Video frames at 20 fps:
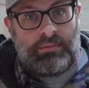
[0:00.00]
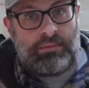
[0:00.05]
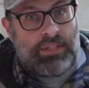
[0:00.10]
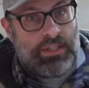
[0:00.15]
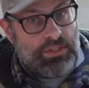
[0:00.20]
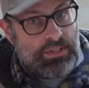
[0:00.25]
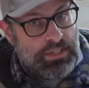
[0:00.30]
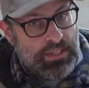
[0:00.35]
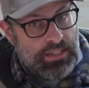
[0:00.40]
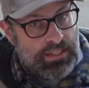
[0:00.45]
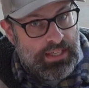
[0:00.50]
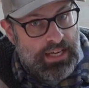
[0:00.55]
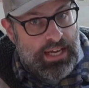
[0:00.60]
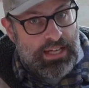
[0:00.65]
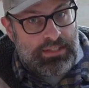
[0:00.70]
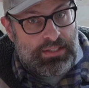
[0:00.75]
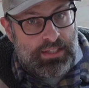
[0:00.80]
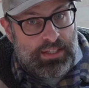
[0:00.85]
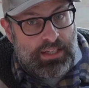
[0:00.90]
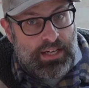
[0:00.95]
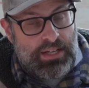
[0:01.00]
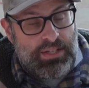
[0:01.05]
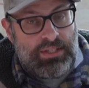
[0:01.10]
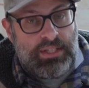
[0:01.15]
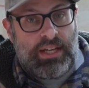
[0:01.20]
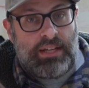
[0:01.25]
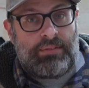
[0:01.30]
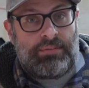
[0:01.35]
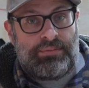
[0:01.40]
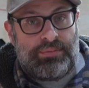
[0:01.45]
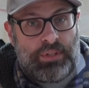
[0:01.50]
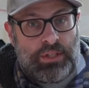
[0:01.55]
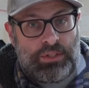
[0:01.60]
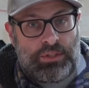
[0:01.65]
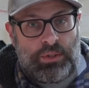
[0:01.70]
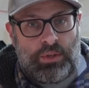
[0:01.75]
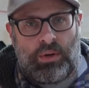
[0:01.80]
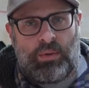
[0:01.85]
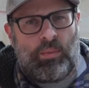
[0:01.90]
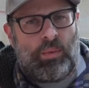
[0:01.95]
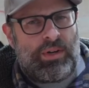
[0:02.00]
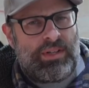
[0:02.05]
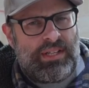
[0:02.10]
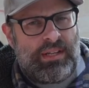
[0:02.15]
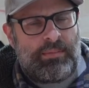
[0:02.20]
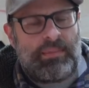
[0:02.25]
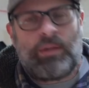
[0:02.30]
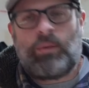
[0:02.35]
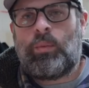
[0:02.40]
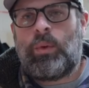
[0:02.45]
Doesn't need gas, like I said. Flux core, what does that mean?